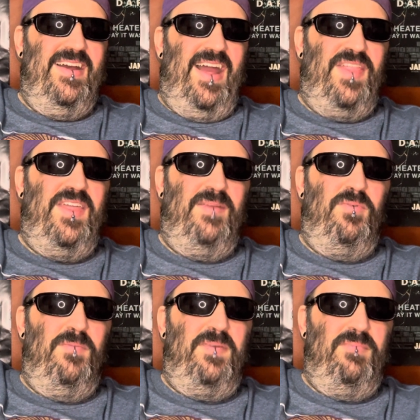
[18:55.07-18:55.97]
I think
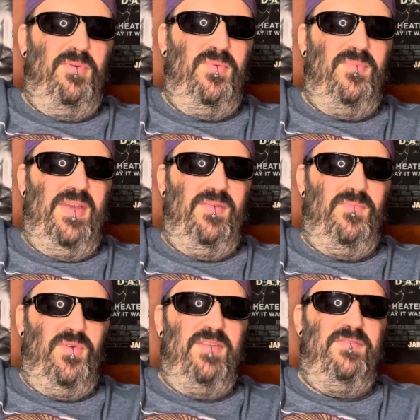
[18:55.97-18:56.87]
more people
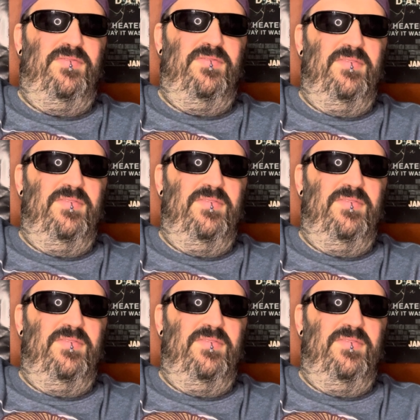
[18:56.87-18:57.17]
would have